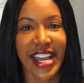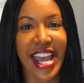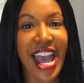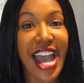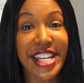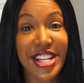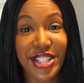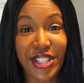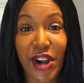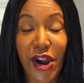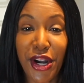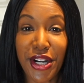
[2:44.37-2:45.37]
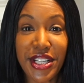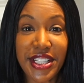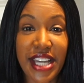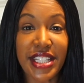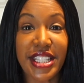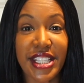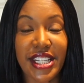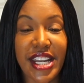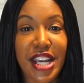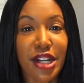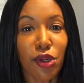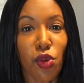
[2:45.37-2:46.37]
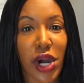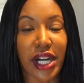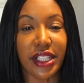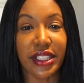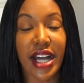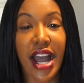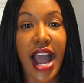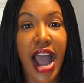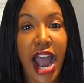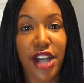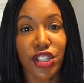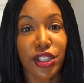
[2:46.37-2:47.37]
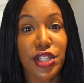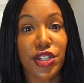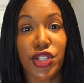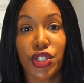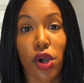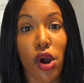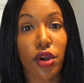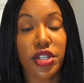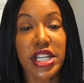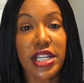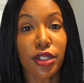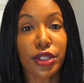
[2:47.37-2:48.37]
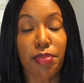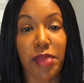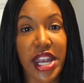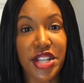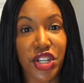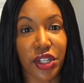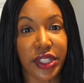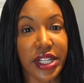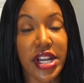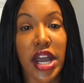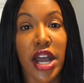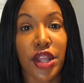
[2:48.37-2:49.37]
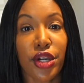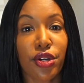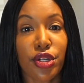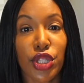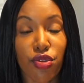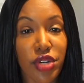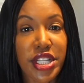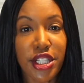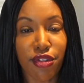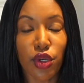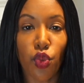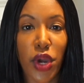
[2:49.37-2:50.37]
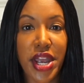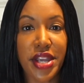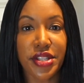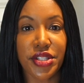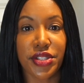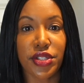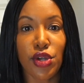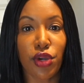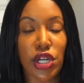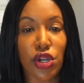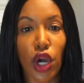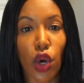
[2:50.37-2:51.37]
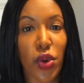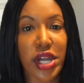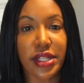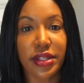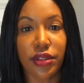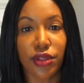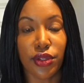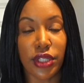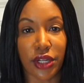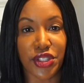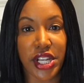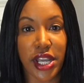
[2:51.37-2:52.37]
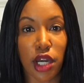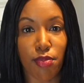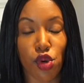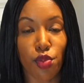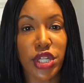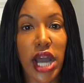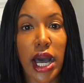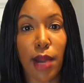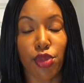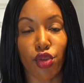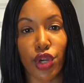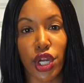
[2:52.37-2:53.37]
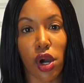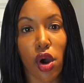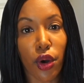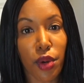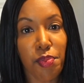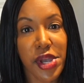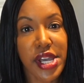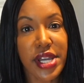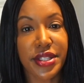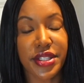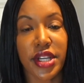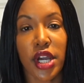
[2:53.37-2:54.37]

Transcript: Any scars, and did it heal well? Actually, the scars healed amazingly. There are 3 different ways you can go in, to get a boob job: through your armpit,